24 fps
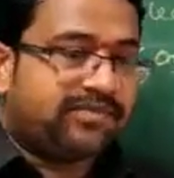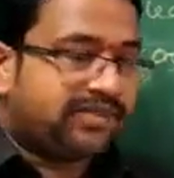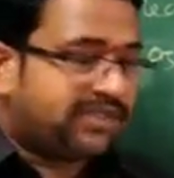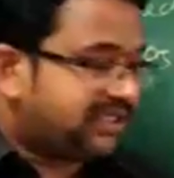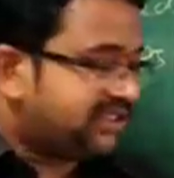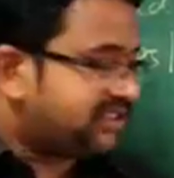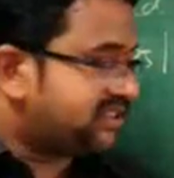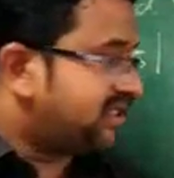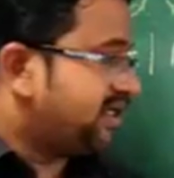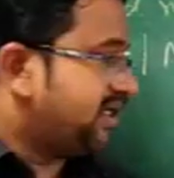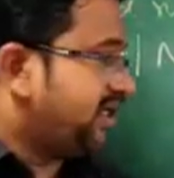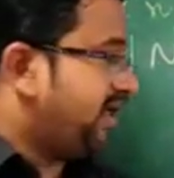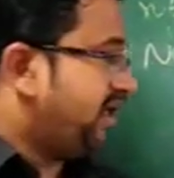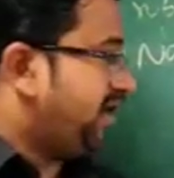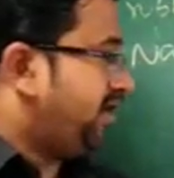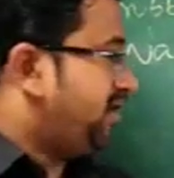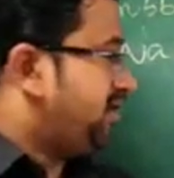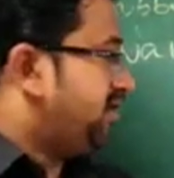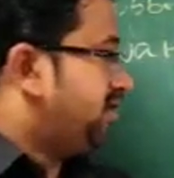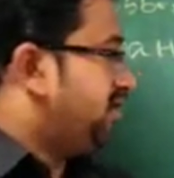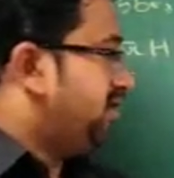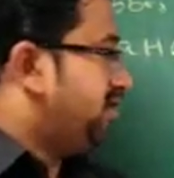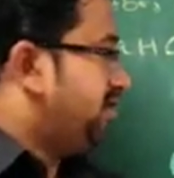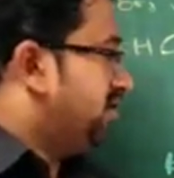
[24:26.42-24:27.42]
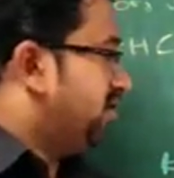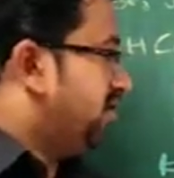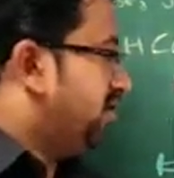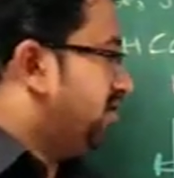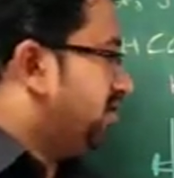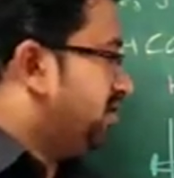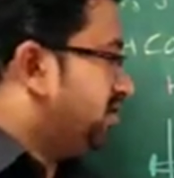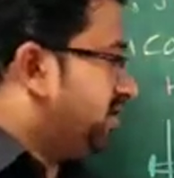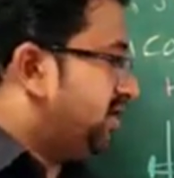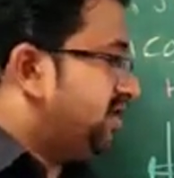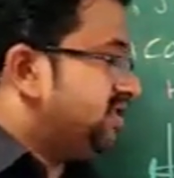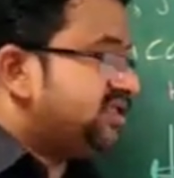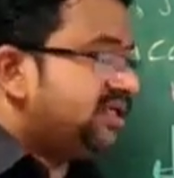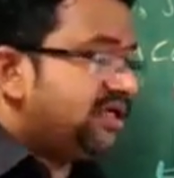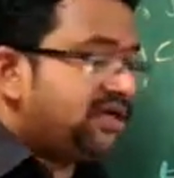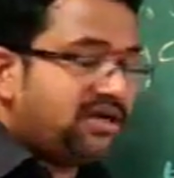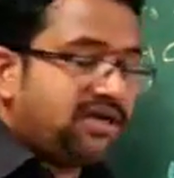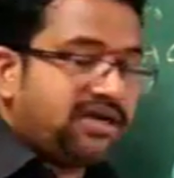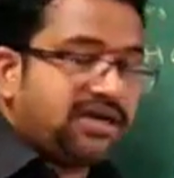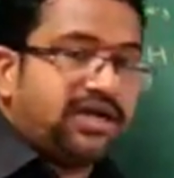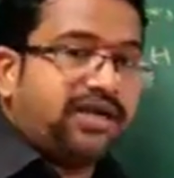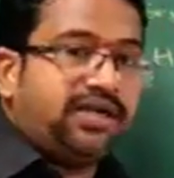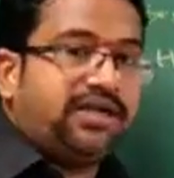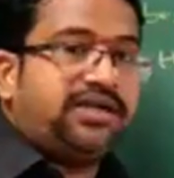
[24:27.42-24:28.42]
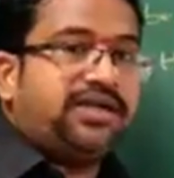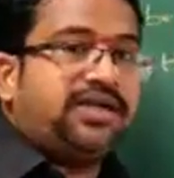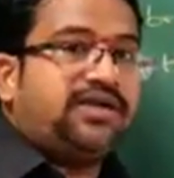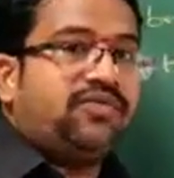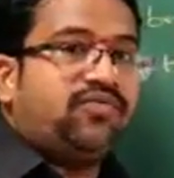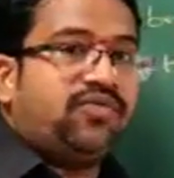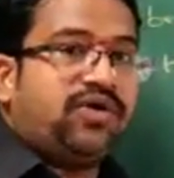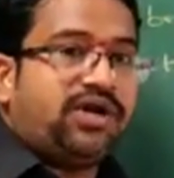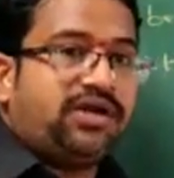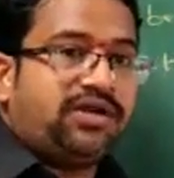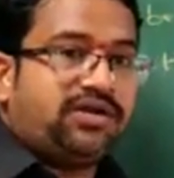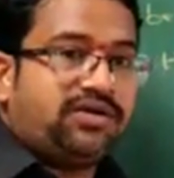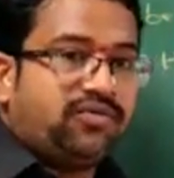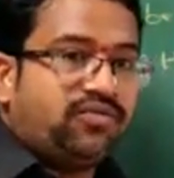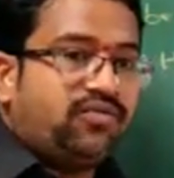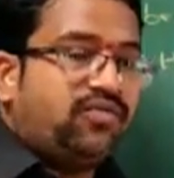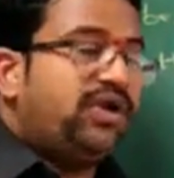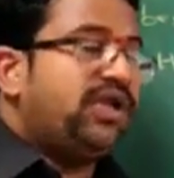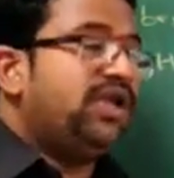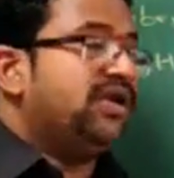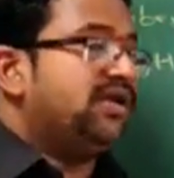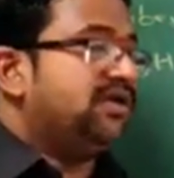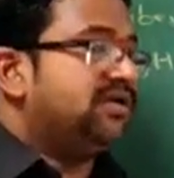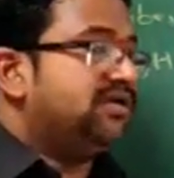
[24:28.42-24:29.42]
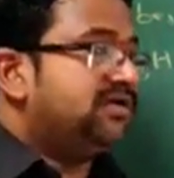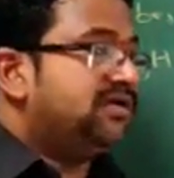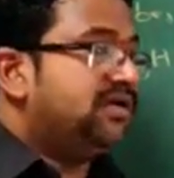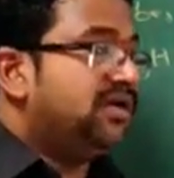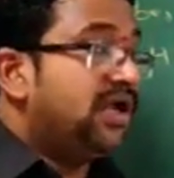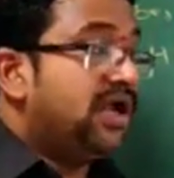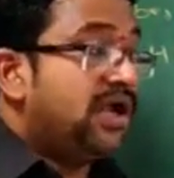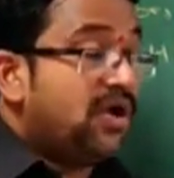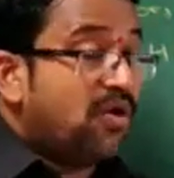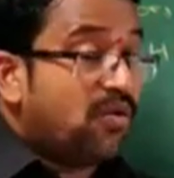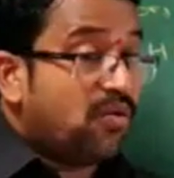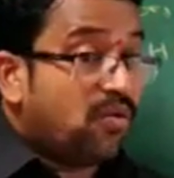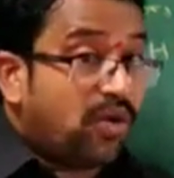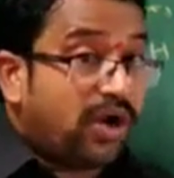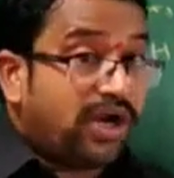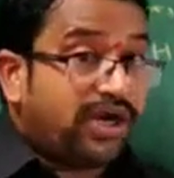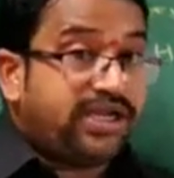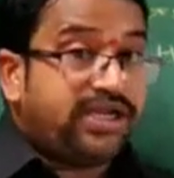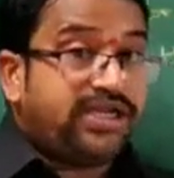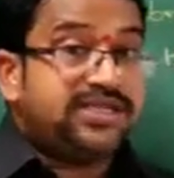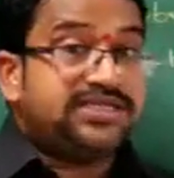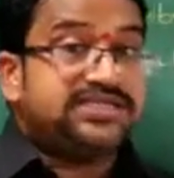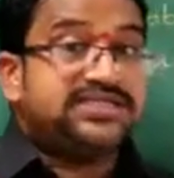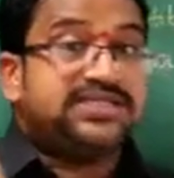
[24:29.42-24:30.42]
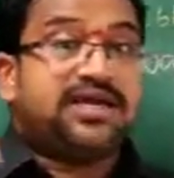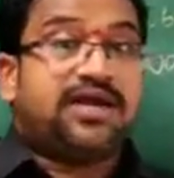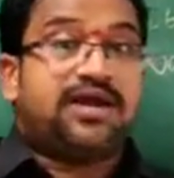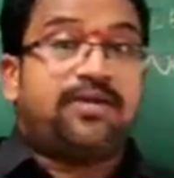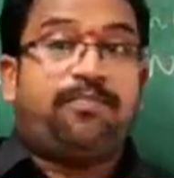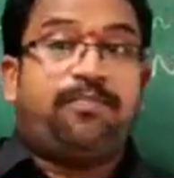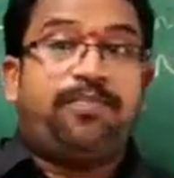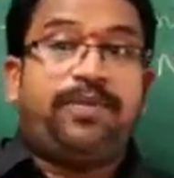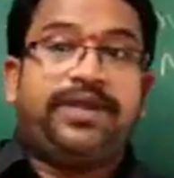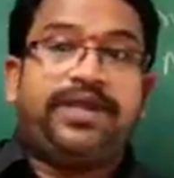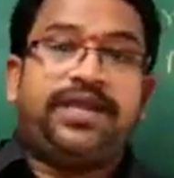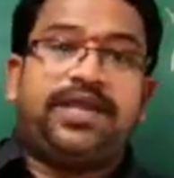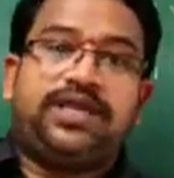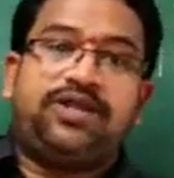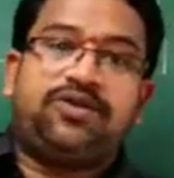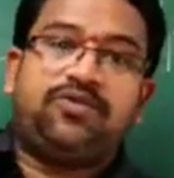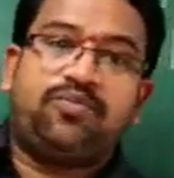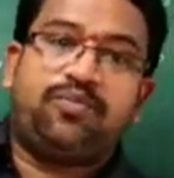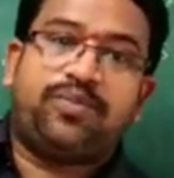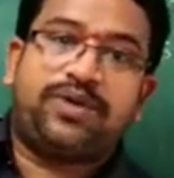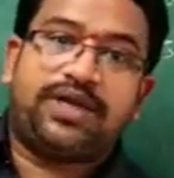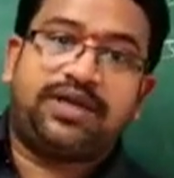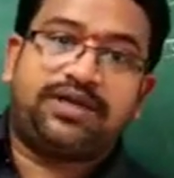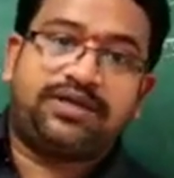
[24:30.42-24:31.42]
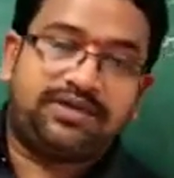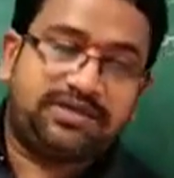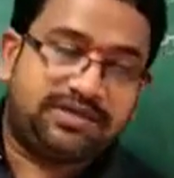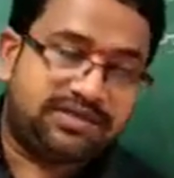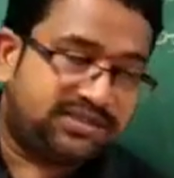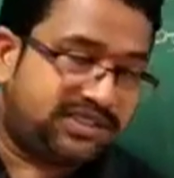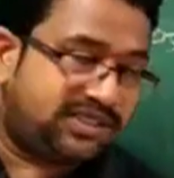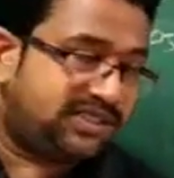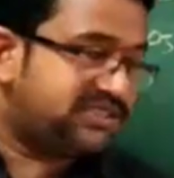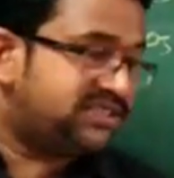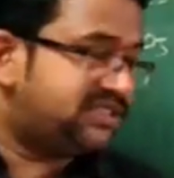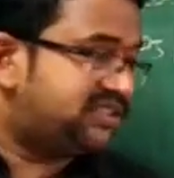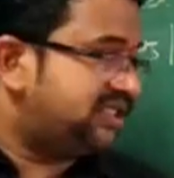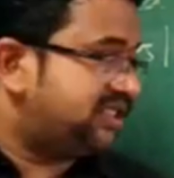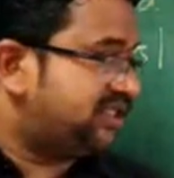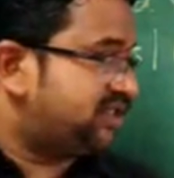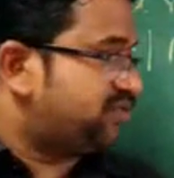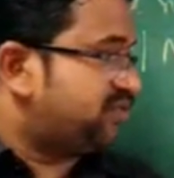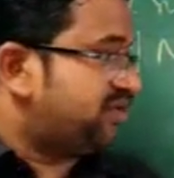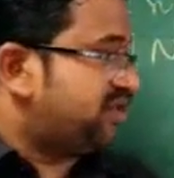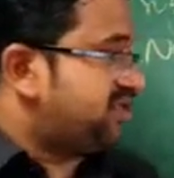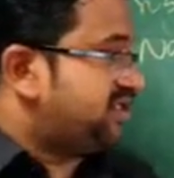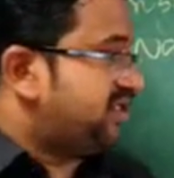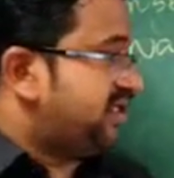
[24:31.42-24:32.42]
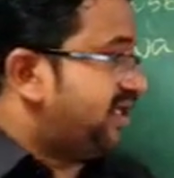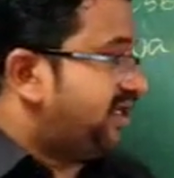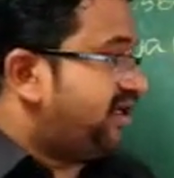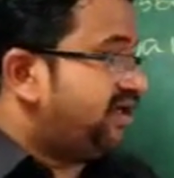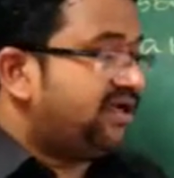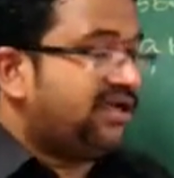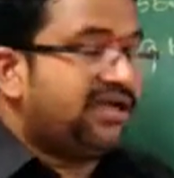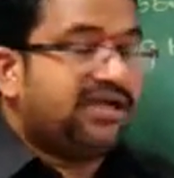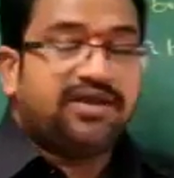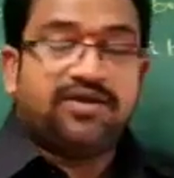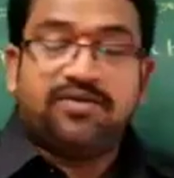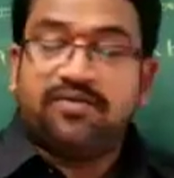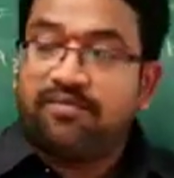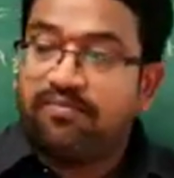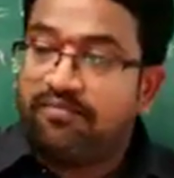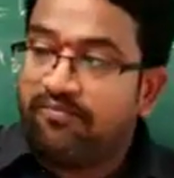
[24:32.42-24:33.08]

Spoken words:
That's correct. That is the content what we learned. What is the applicative part? That's Jeshwant said.